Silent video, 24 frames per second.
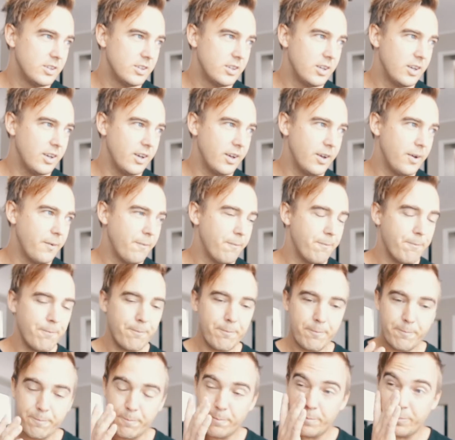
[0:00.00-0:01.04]

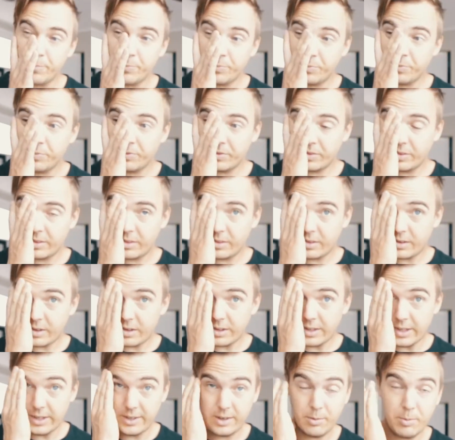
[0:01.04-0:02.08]

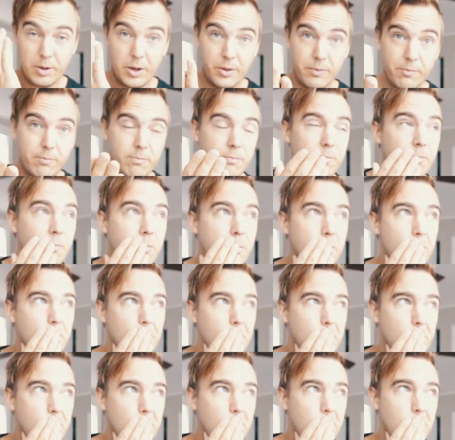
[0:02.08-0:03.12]
that's about
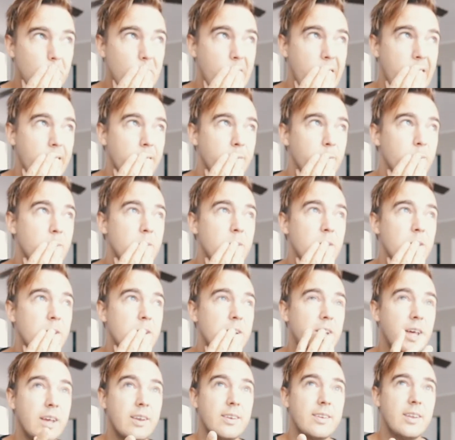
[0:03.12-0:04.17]
that.
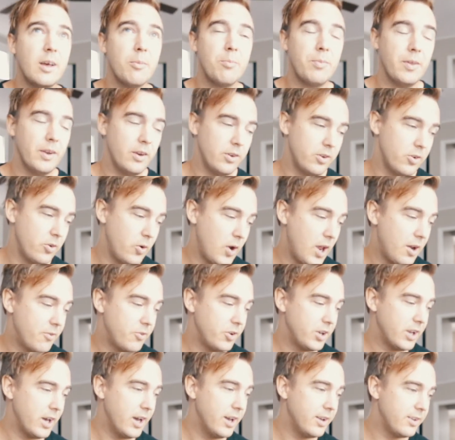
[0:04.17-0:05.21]
Next step then, so we
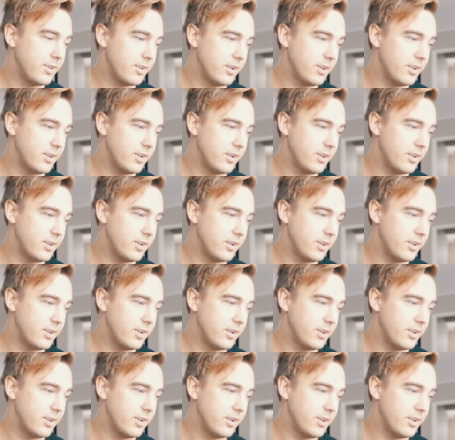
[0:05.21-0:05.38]
advertise,